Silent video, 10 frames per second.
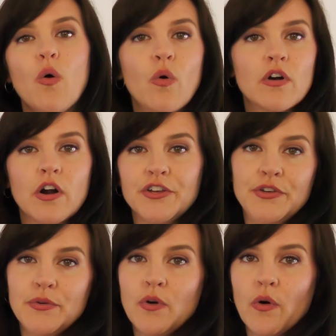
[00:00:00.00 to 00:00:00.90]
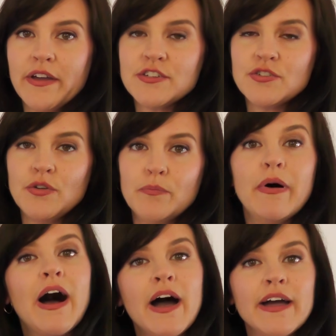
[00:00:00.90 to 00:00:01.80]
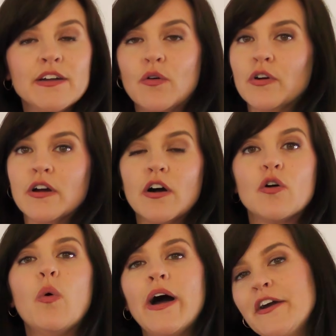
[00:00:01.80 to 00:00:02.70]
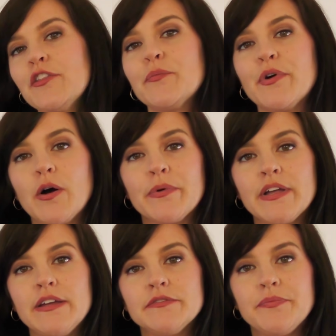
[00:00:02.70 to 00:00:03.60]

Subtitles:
or are you going to buy or acquire the property?